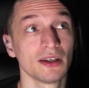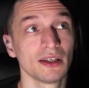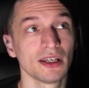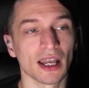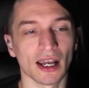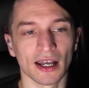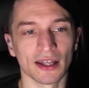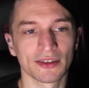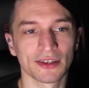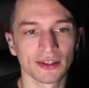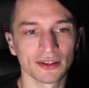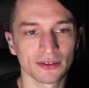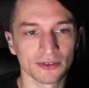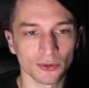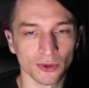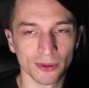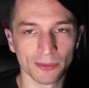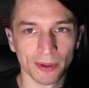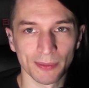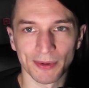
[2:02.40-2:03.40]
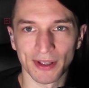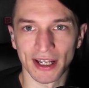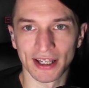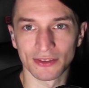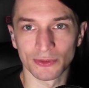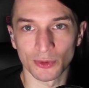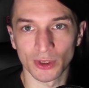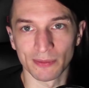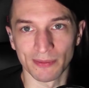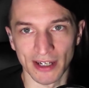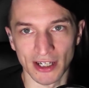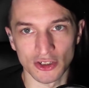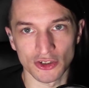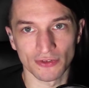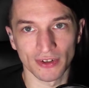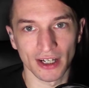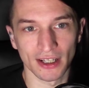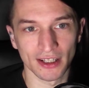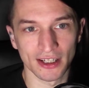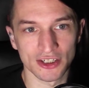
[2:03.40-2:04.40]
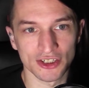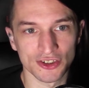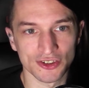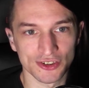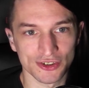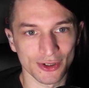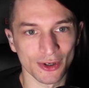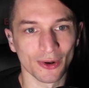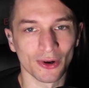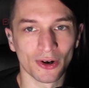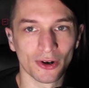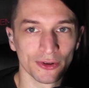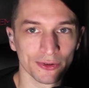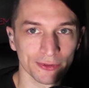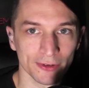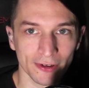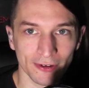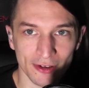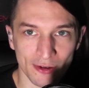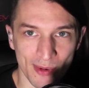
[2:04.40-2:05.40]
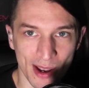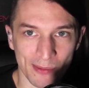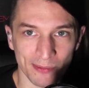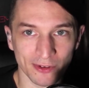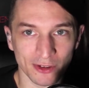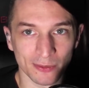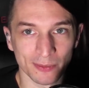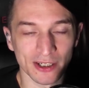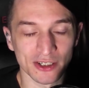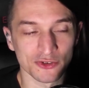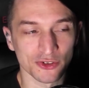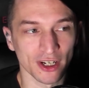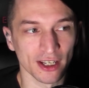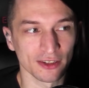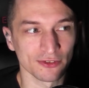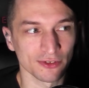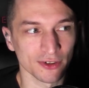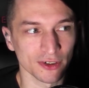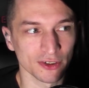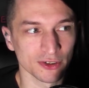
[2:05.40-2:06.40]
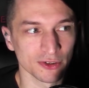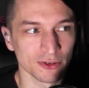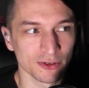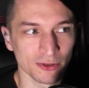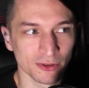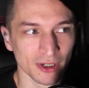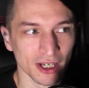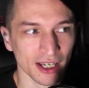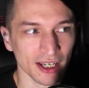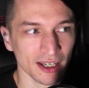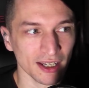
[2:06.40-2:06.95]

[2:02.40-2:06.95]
yeah, I think three people had three major violations, so all three of them had to be transferred to